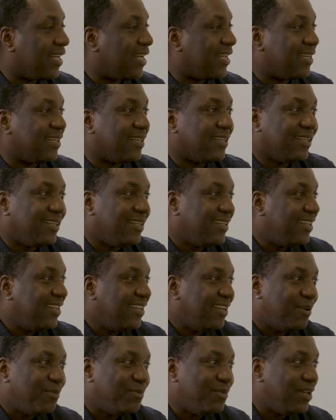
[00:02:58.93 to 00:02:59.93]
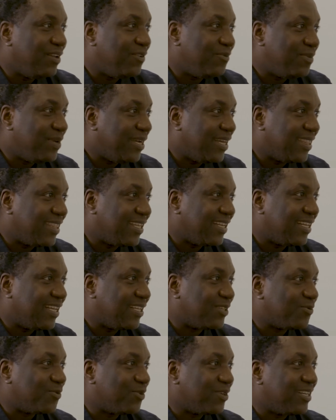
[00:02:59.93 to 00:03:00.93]
And believe me, I think
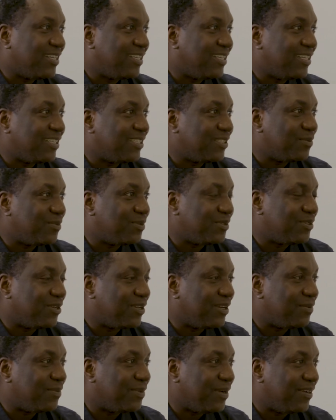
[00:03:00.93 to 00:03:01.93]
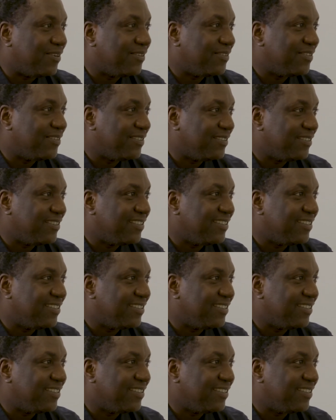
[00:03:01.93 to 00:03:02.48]
that's what leadership is all about.